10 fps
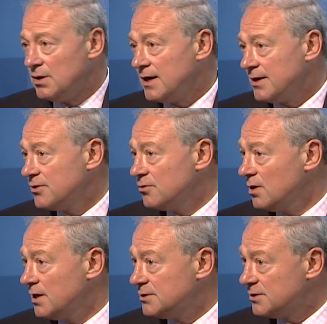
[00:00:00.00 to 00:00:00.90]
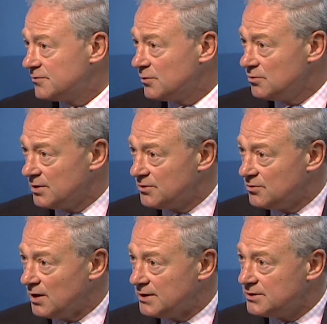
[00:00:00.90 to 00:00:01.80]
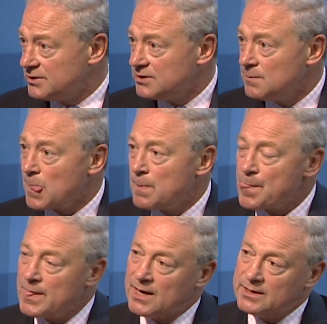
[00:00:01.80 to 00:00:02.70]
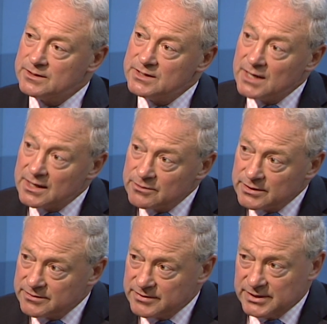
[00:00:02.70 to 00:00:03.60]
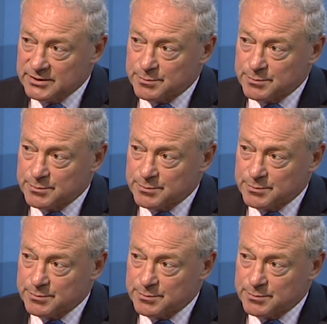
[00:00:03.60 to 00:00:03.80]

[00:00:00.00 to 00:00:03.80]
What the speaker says: by underwriters for underwriters. And at the other end of the